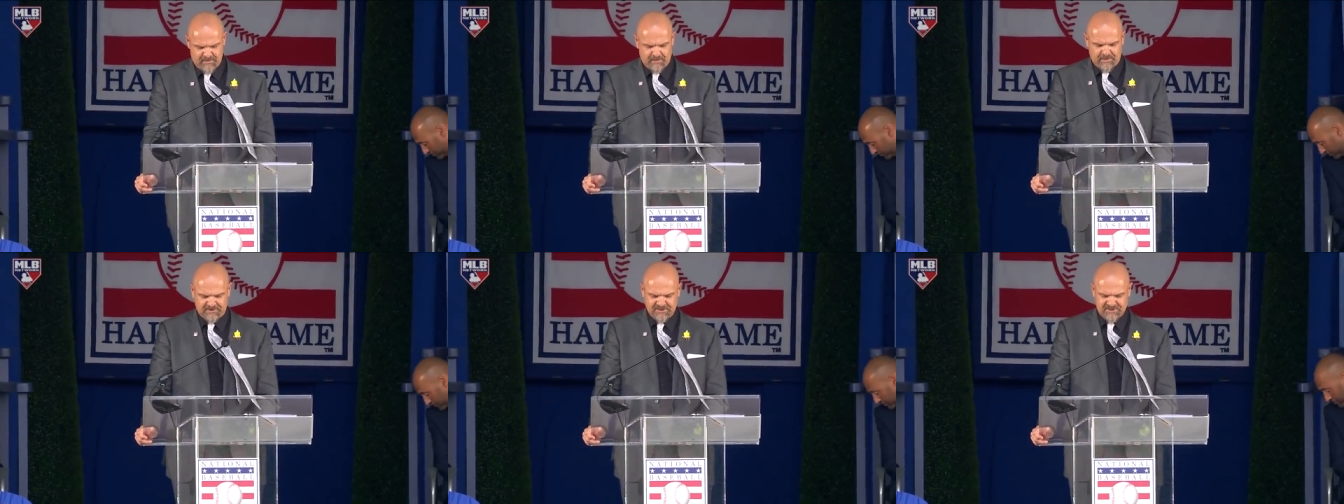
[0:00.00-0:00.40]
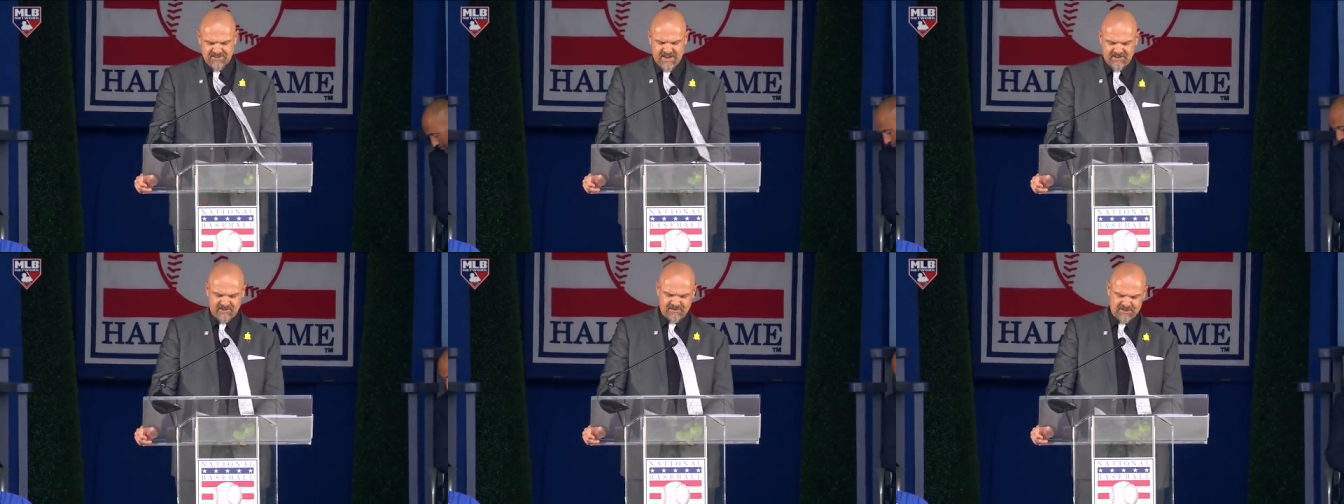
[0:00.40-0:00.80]
But to
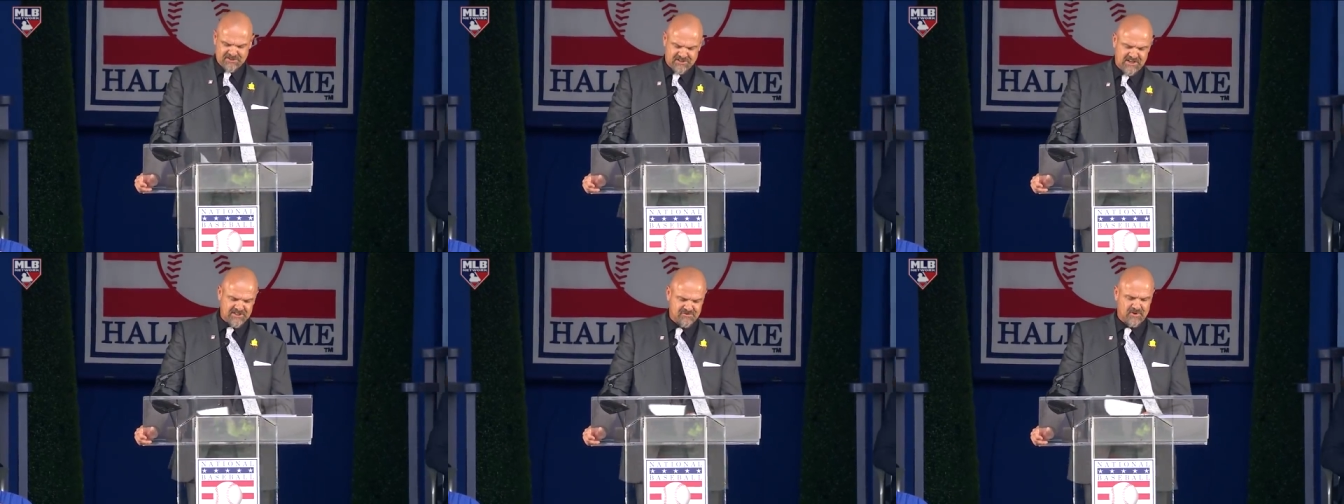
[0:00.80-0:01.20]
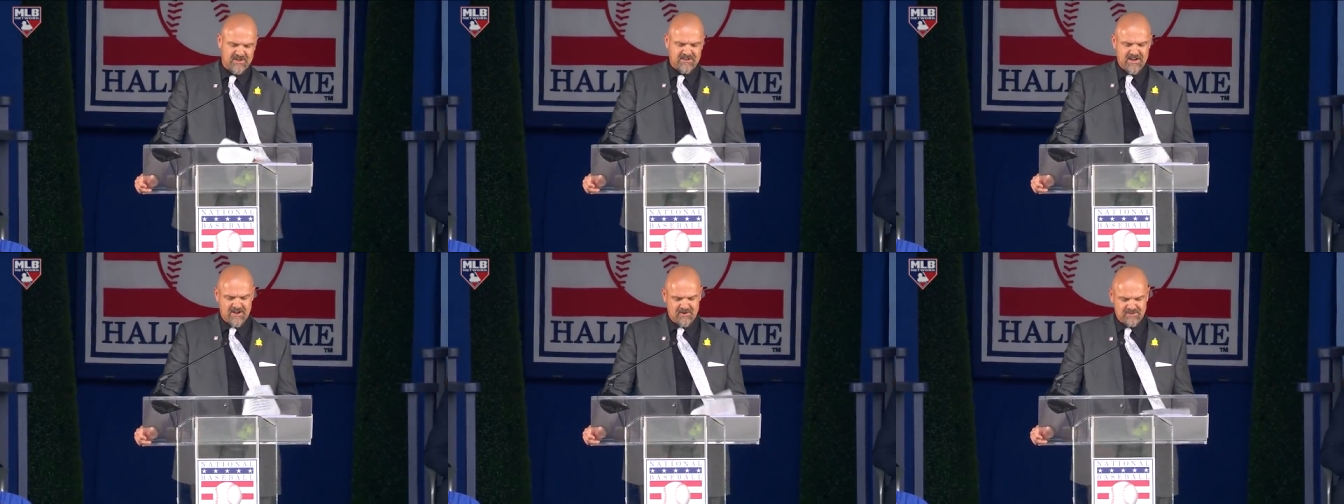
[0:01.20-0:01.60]
stand on this stage
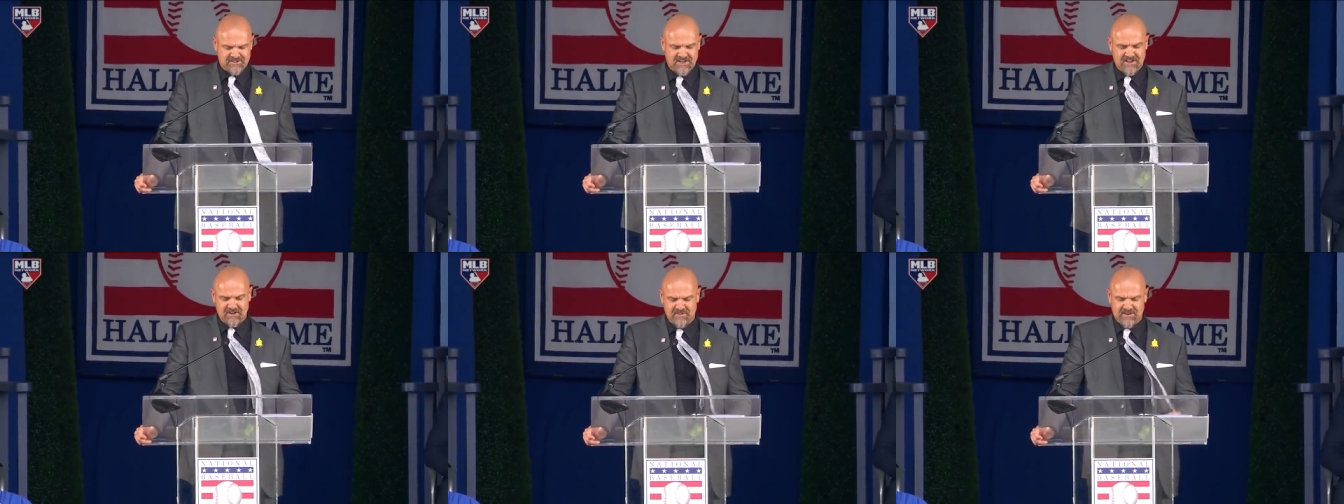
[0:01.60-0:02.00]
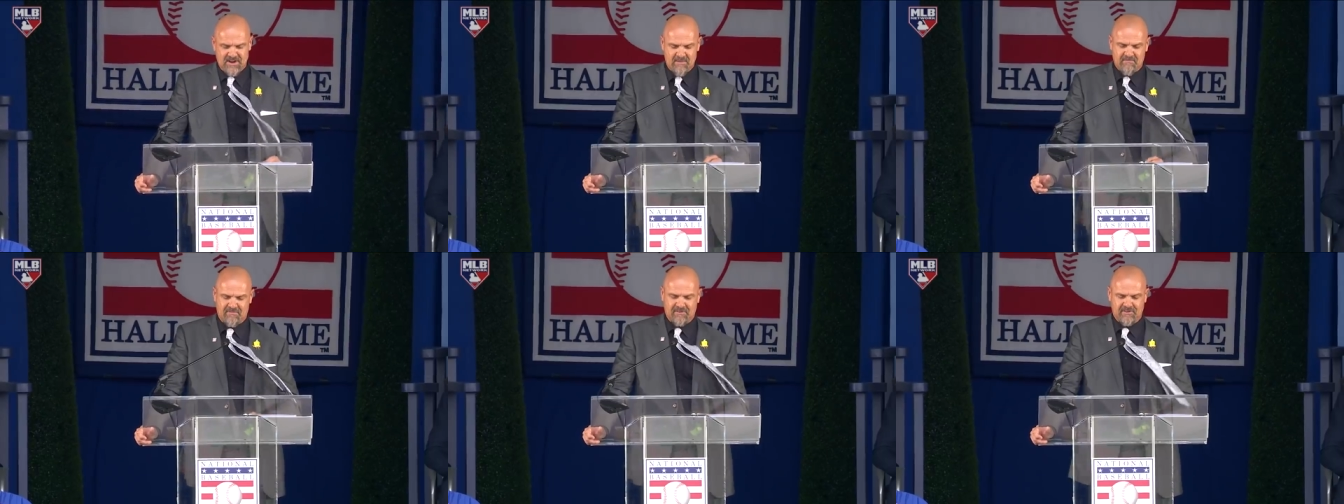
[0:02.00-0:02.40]
right now and tell you that
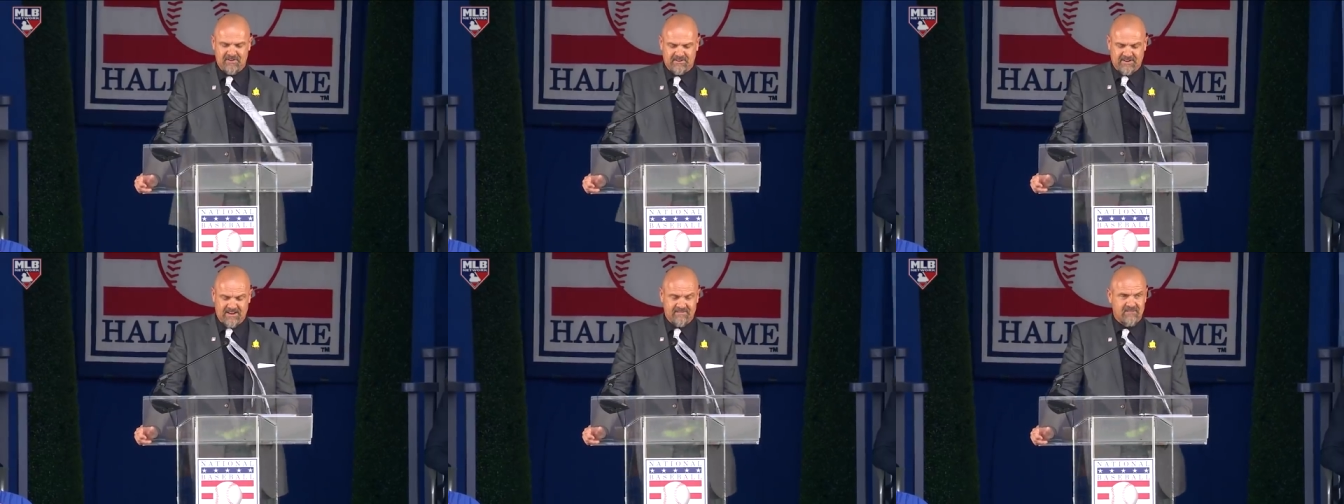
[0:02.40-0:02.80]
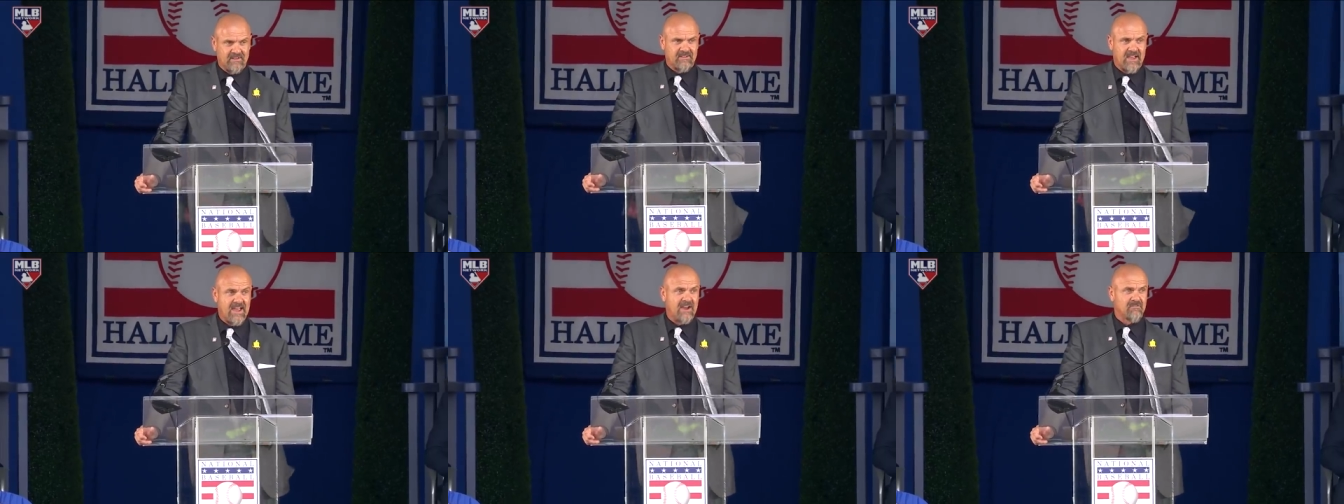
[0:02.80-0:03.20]
I'm feeling
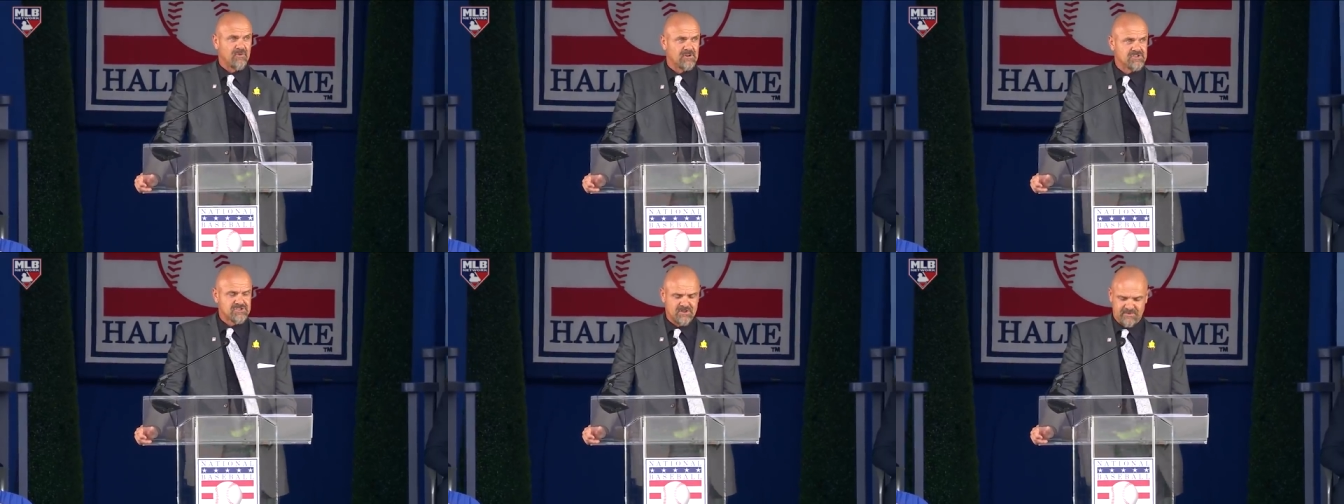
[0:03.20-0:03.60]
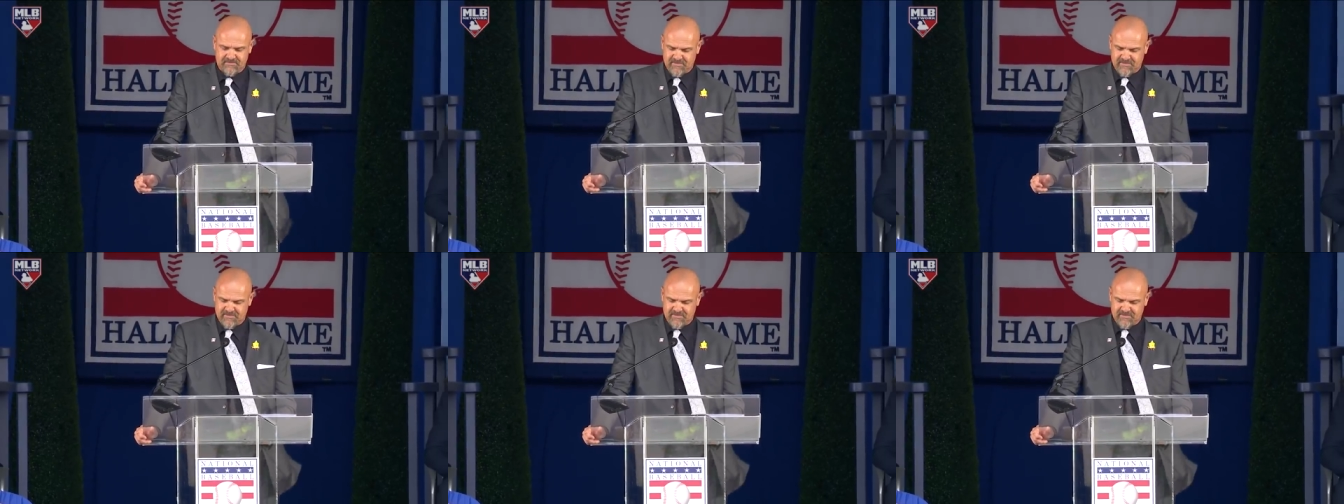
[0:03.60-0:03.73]
average